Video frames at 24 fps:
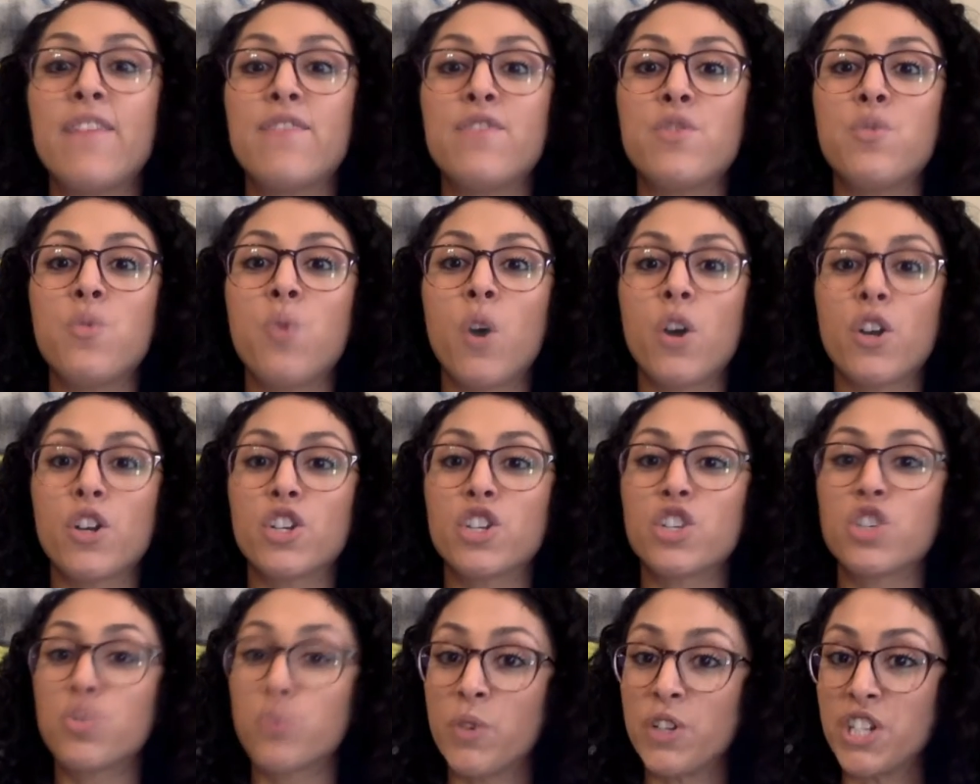you want to
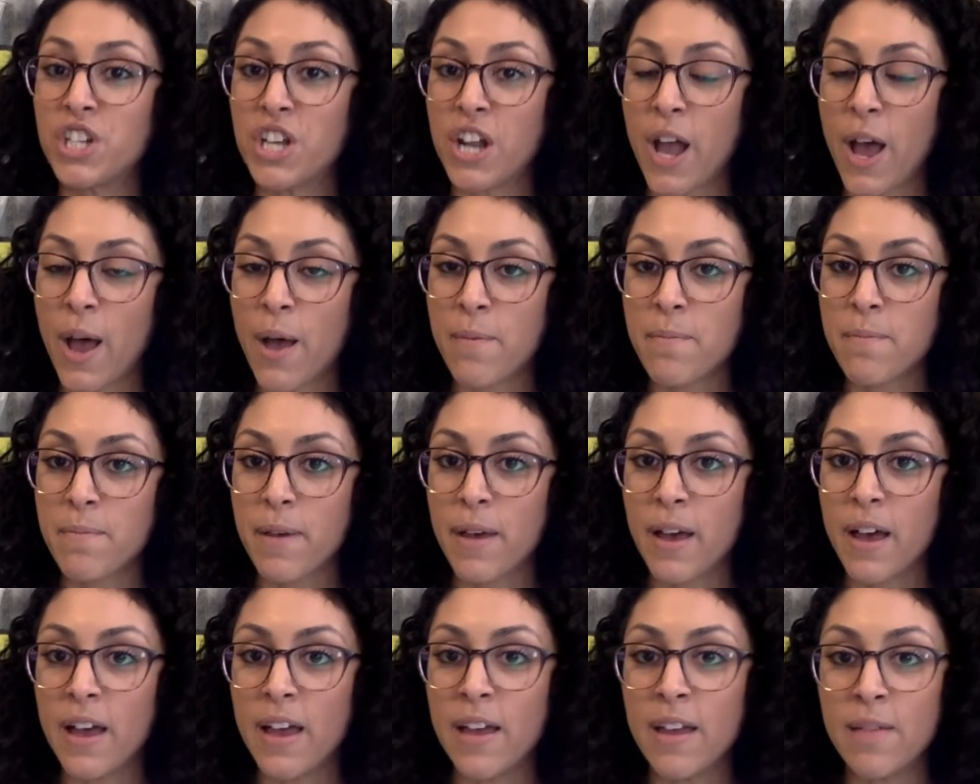switch it up,
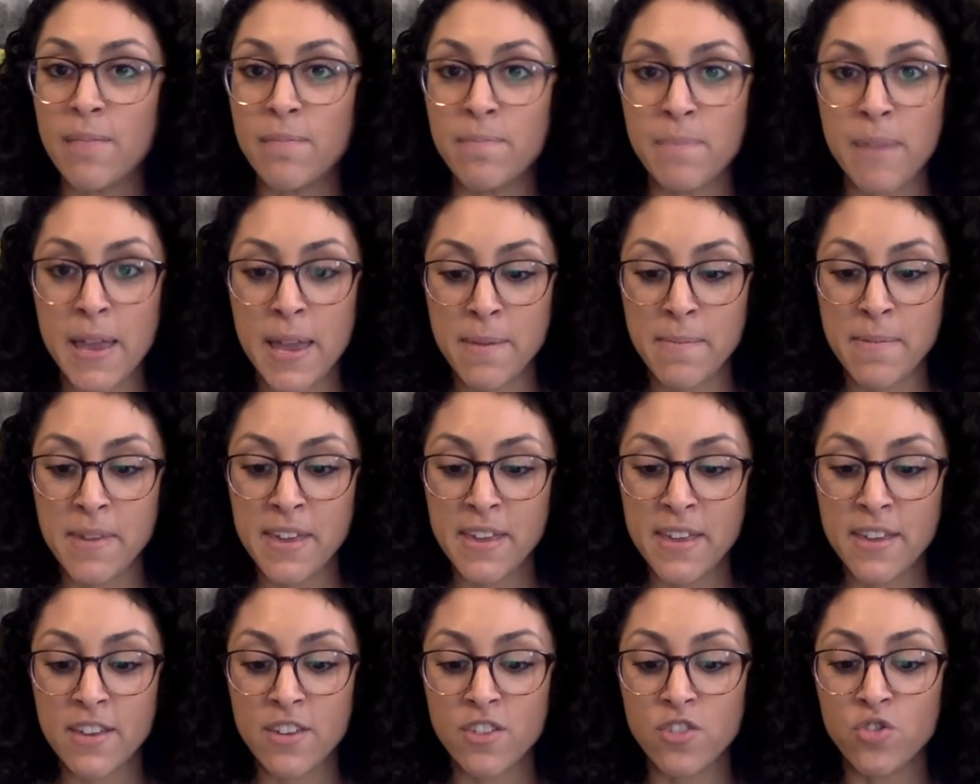
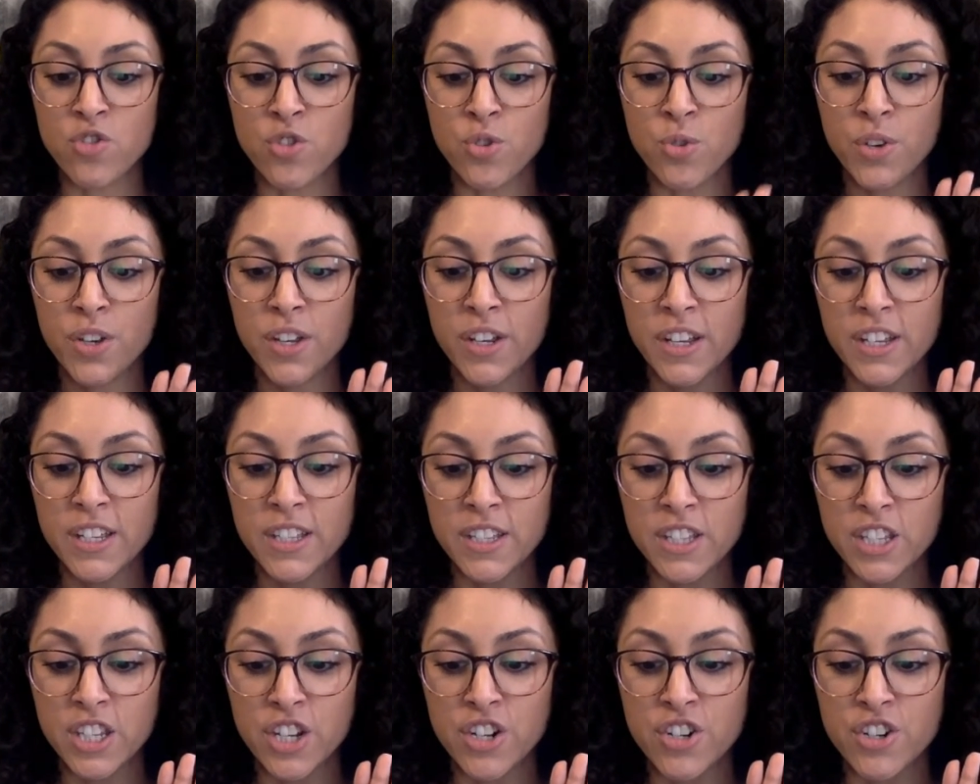maybe you can
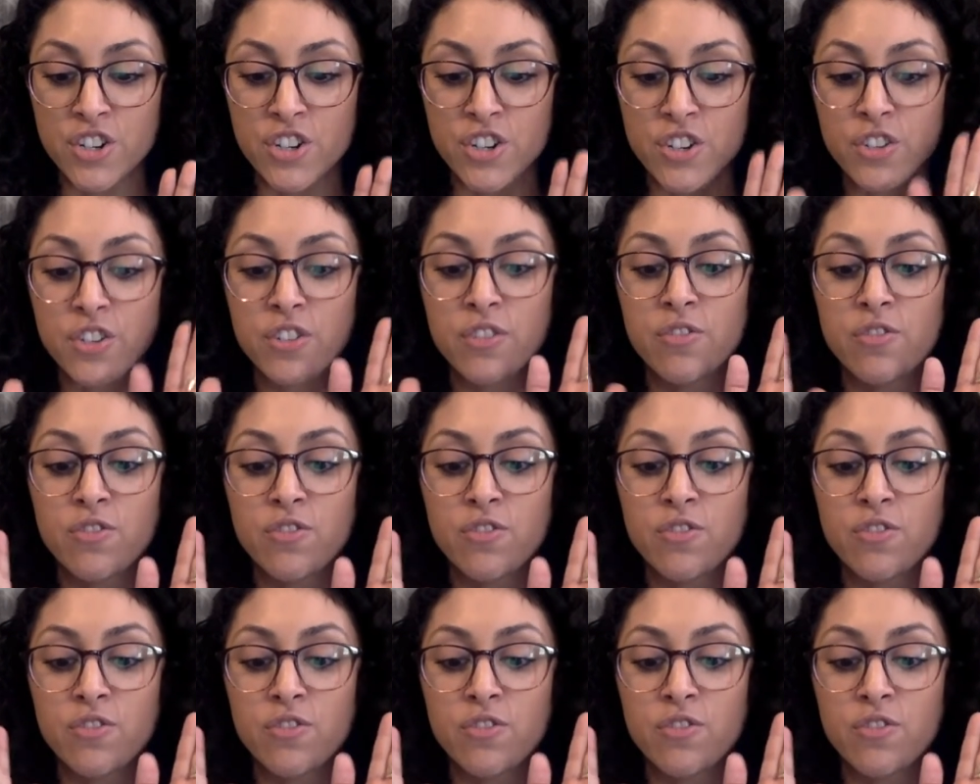consider